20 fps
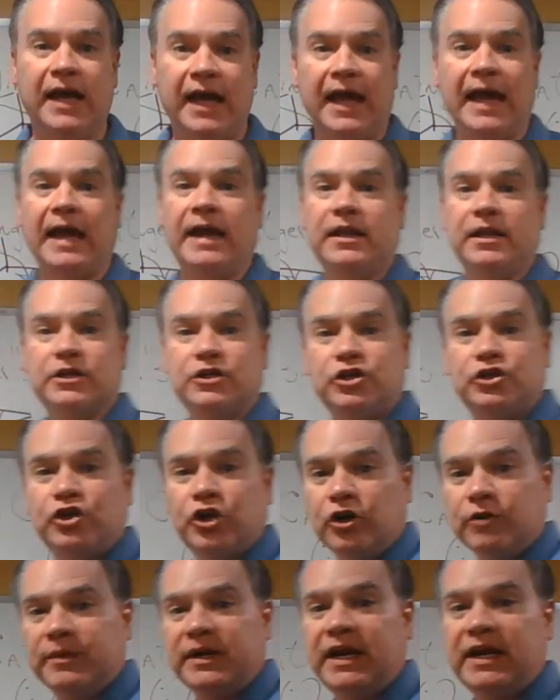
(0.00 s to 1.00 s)
and the
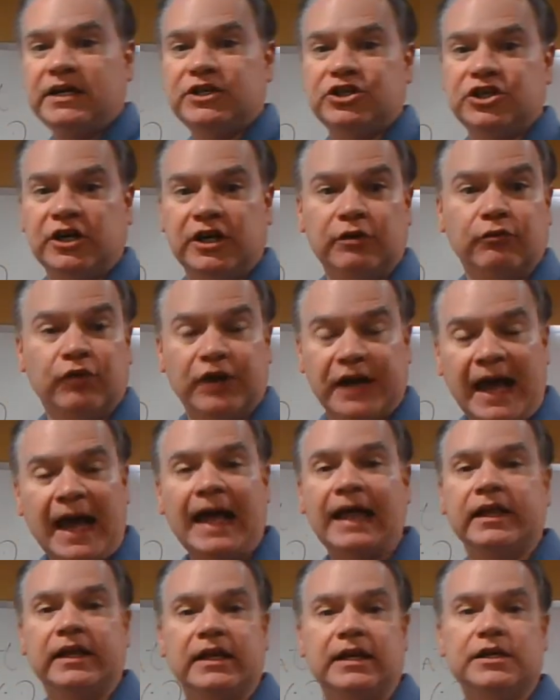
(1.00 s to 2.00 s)
determination in
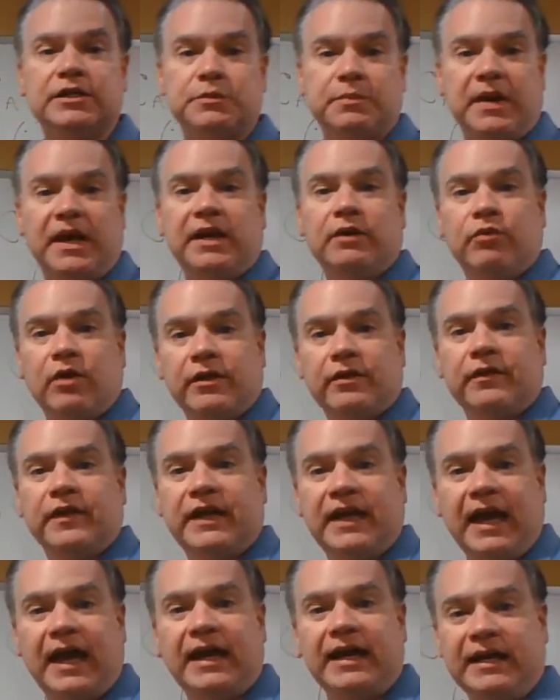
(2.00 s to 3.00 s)
reality is made whether the
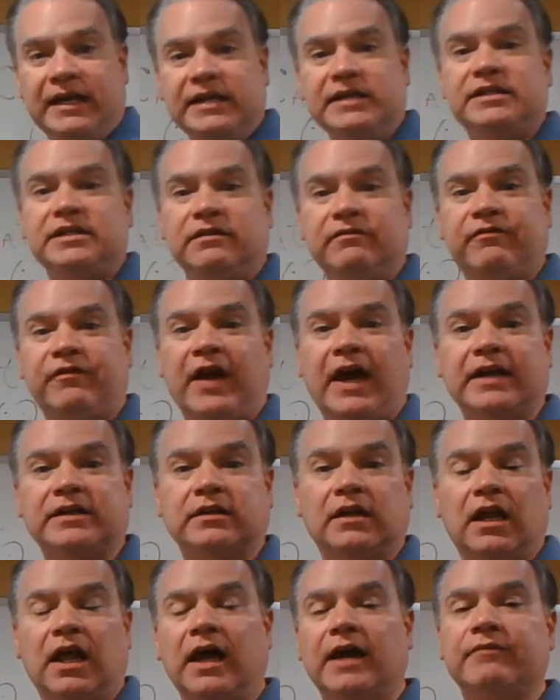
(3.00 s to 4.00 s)
cat is in fact
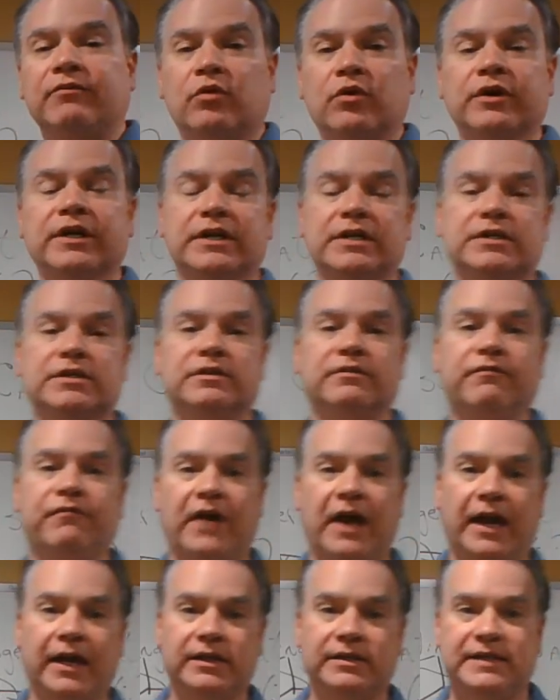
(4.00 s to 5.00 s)
alive or is in
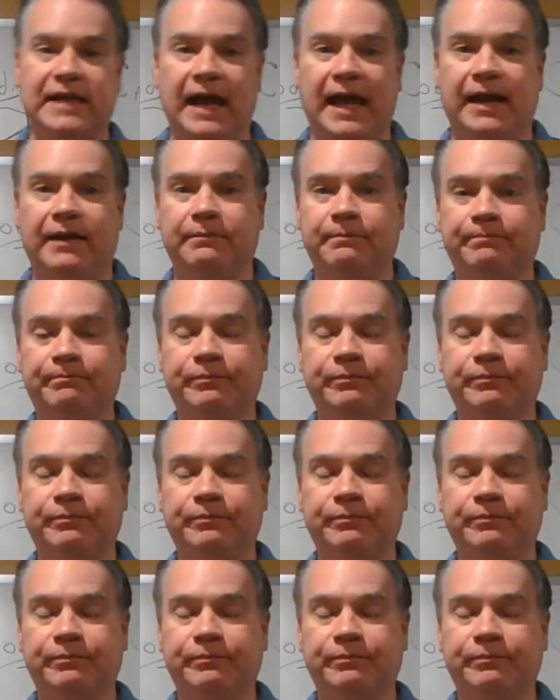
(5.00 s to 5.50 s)
fact dead.